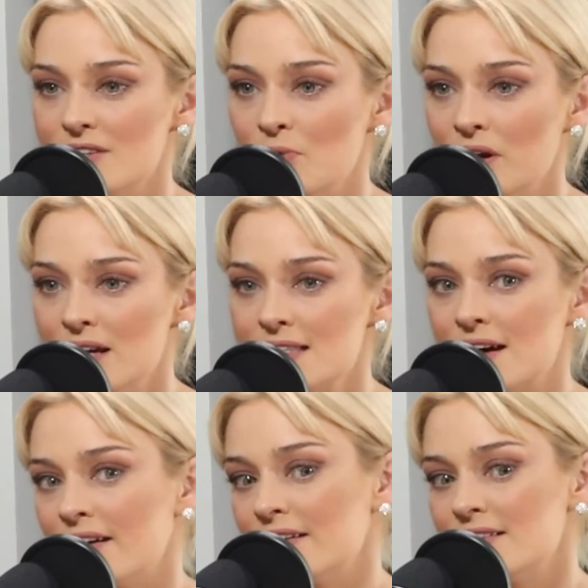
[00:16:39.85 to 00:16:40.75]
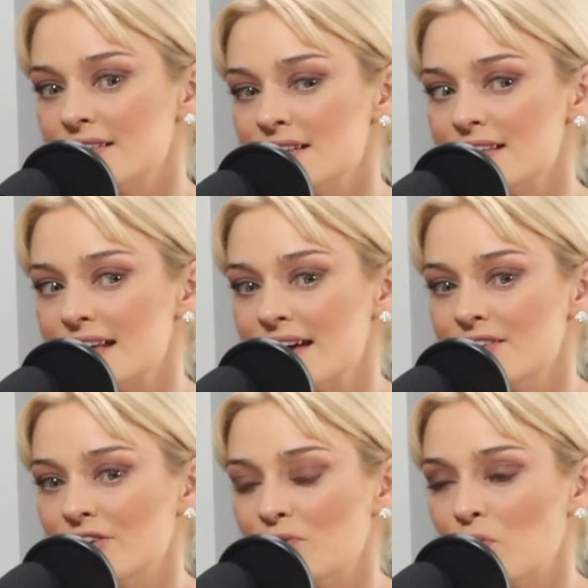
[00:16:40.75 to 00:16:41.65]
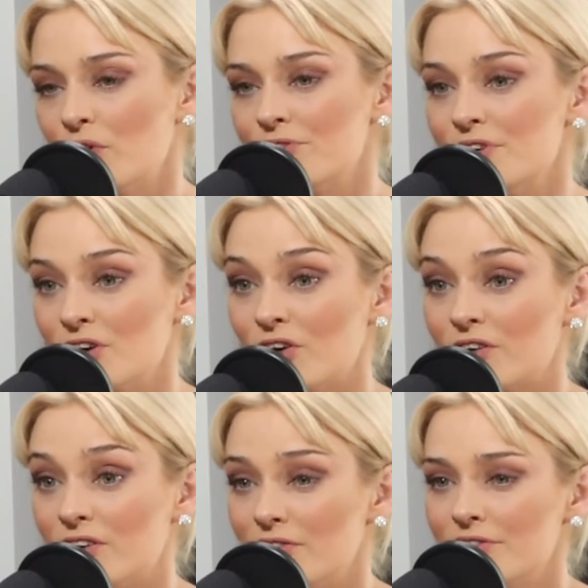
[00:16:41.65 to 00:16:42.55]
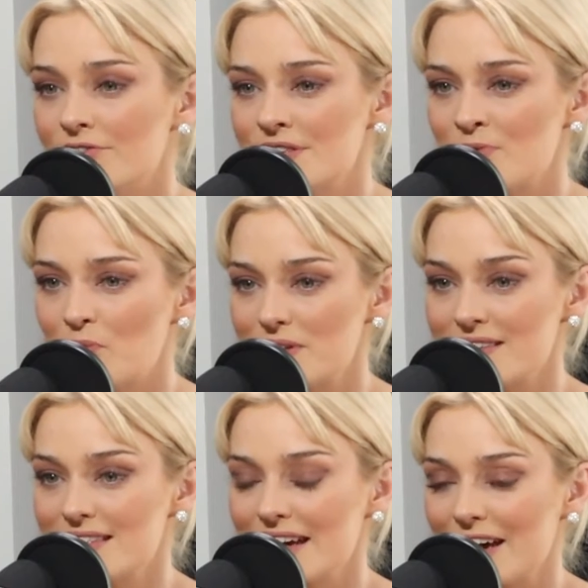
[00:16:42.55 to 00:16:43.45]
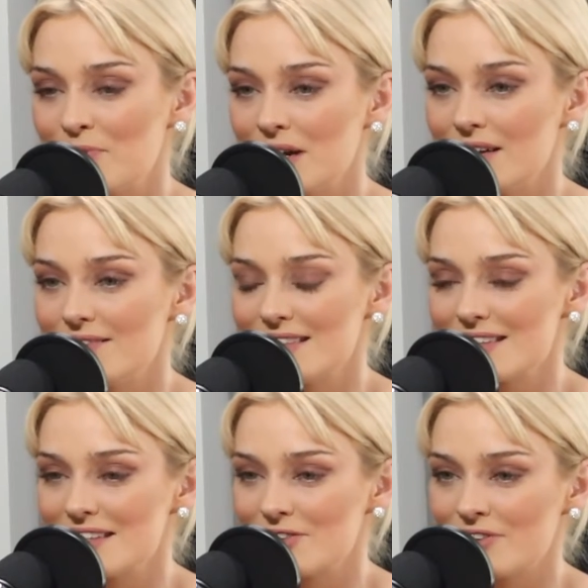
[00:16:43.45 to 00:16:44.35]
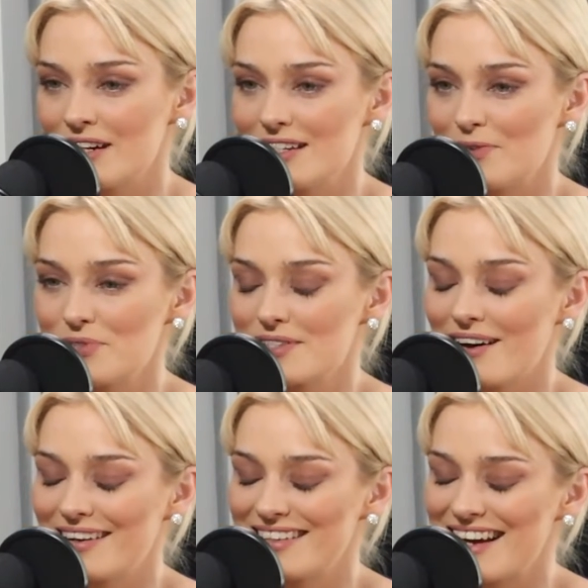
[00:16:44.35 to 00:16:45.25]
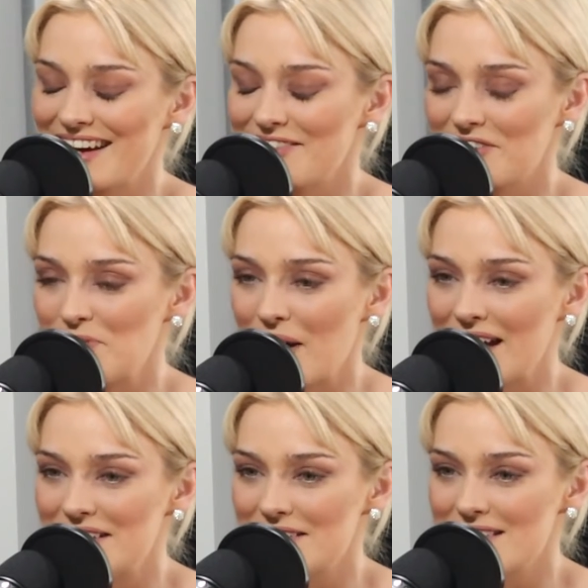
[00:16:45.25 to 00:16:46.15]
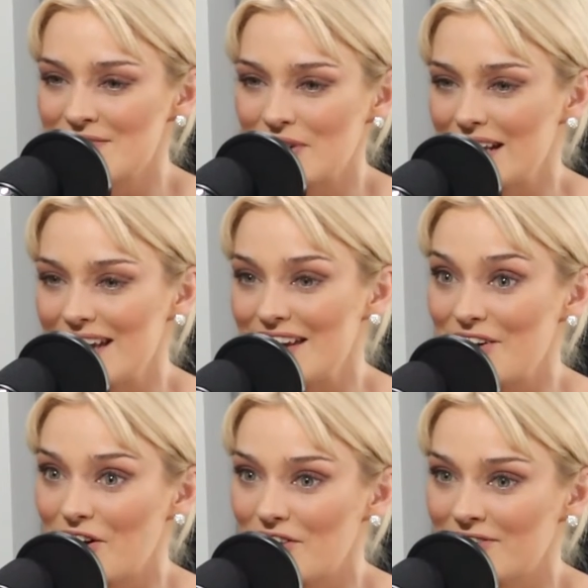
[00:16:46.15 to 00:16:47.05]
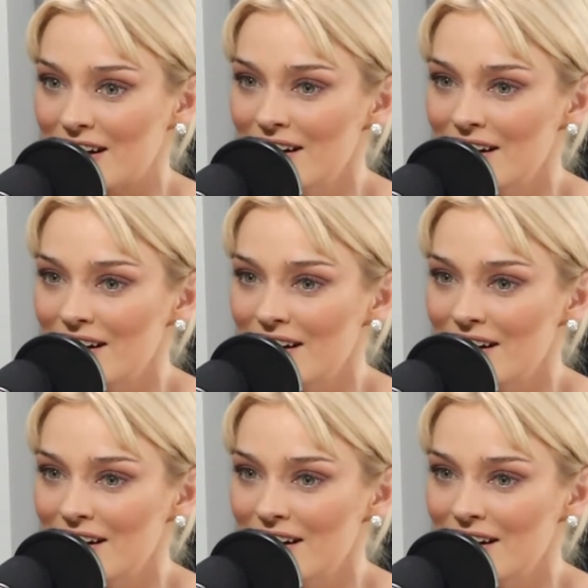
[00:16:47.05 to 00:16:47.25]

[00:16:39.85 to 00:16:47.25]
So when I started and said, what have you got on offer for small business, they gave me 63 double-sided A3 pages and went, here you go, right? It's a